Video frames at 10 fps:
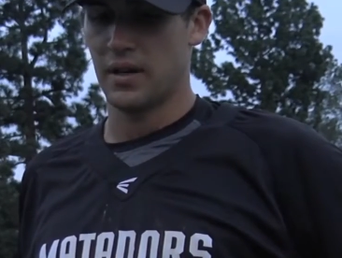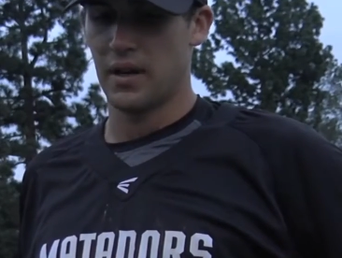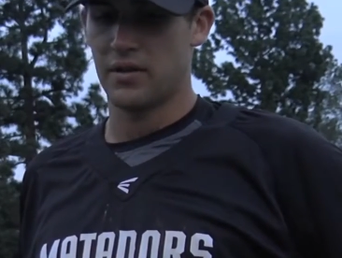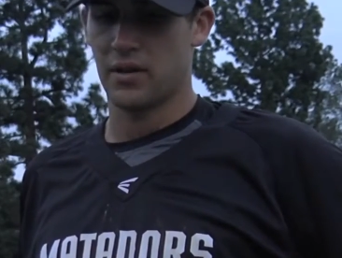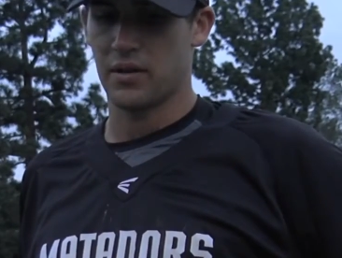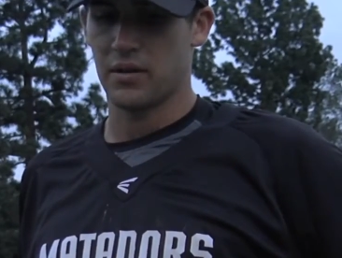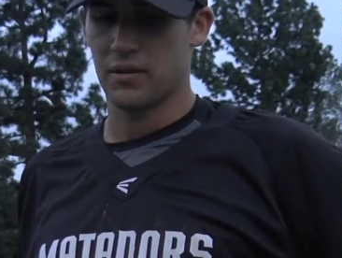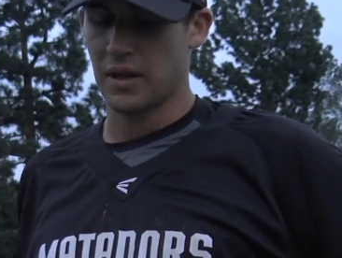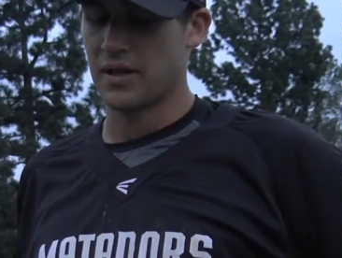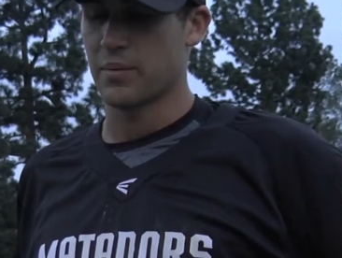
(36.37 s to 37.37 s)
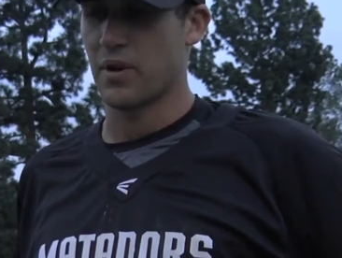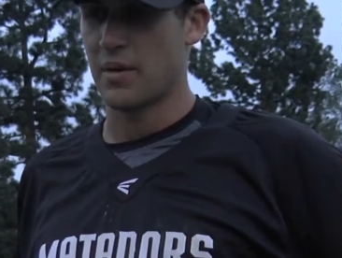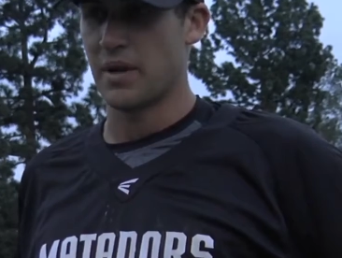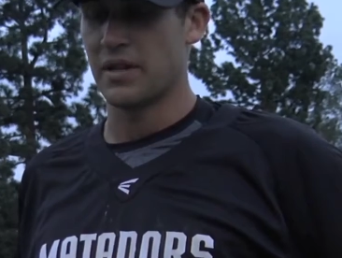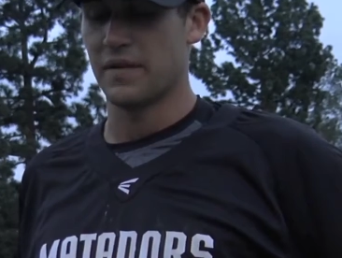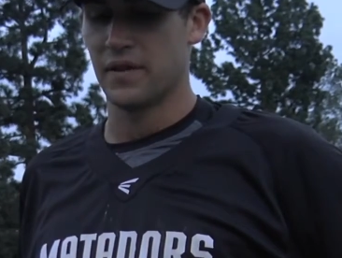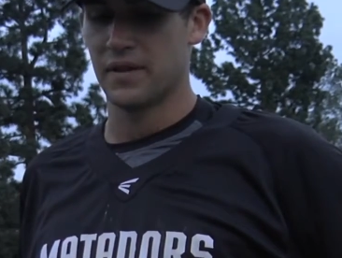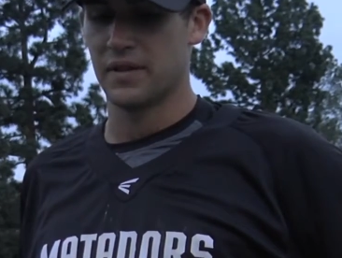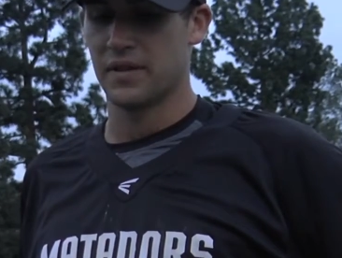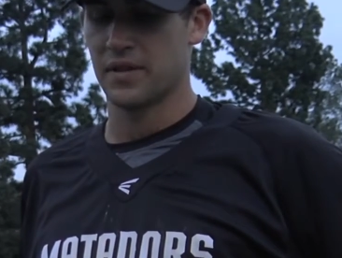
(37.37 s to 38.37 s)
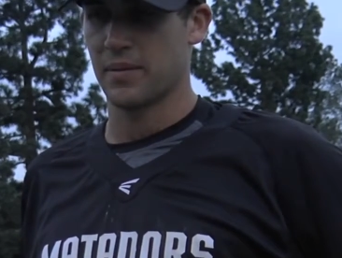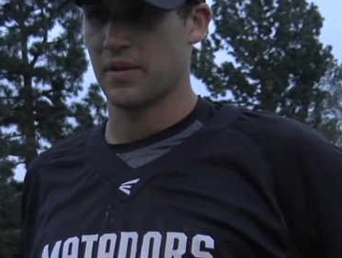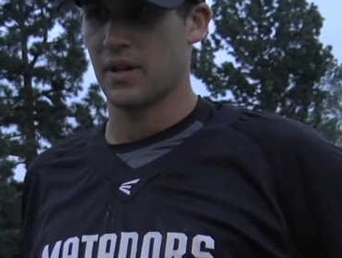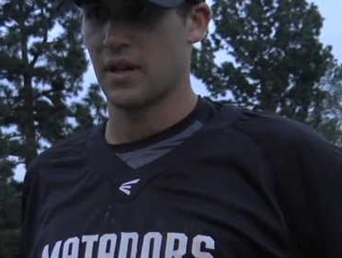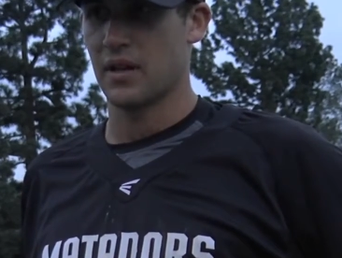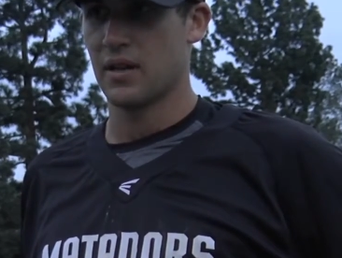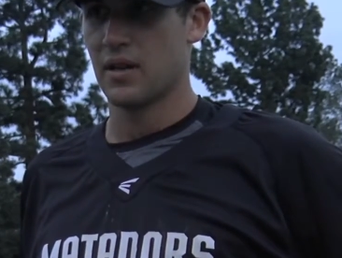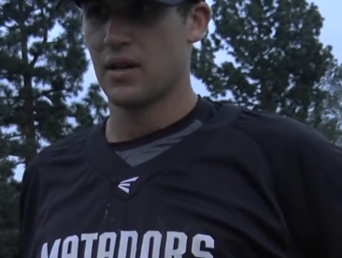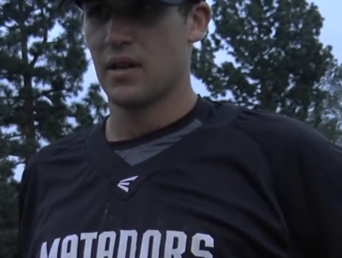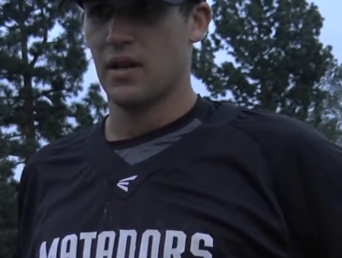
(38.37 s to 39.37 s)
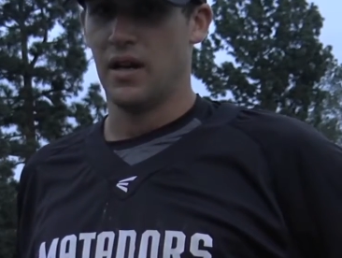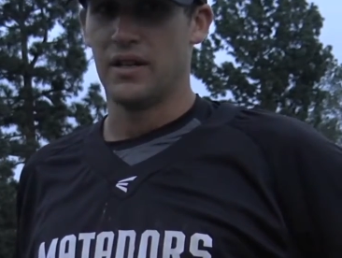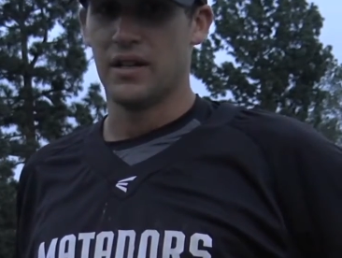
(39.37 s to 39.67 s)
I, I, try, I take pride in my defense, and it's something that I, I